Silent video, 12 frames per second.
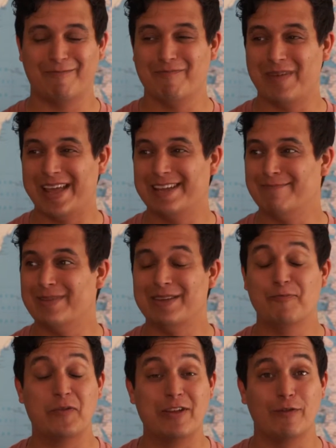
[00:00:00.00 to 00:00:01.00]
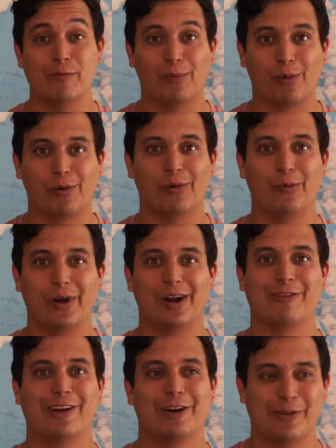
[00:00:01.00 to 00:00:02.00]
made me even more
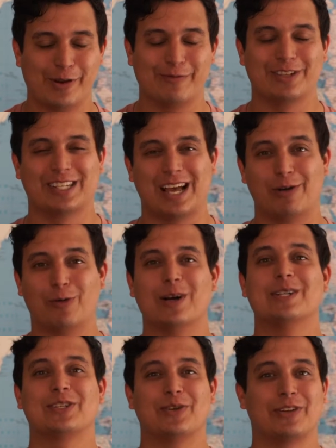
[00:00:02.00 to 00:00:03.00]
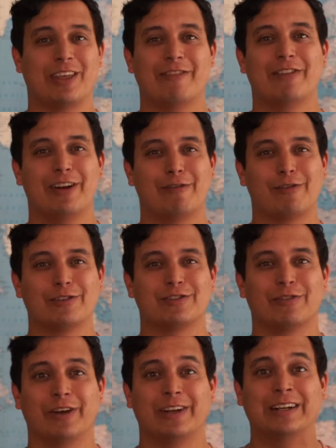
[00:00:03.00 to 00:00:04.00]
aware of how nervous I was during that very first
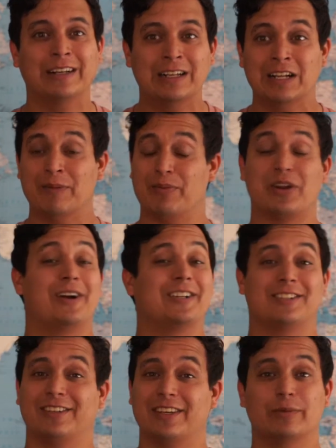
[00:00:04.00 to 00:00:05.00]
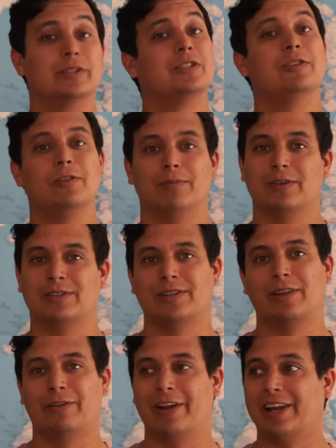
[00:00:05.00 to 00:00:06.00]
flight. But honestly, it was super
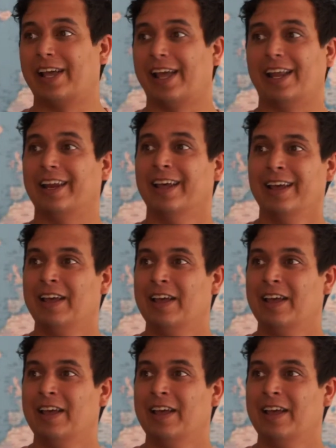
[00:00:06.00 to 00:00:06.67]
exhilarating, and